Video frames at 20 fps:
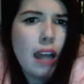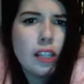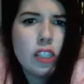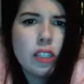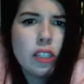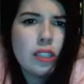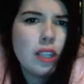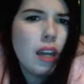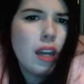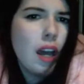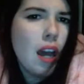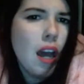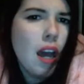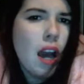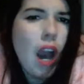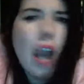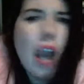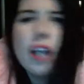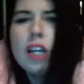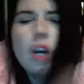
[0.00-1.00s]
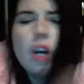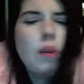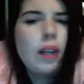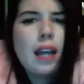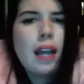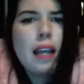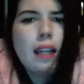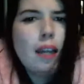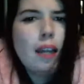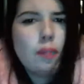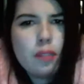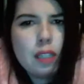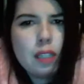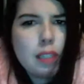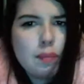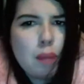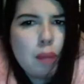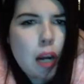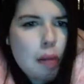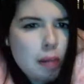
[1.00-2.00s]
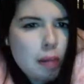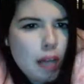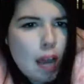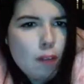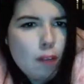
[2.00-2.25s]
I know that I left his apartment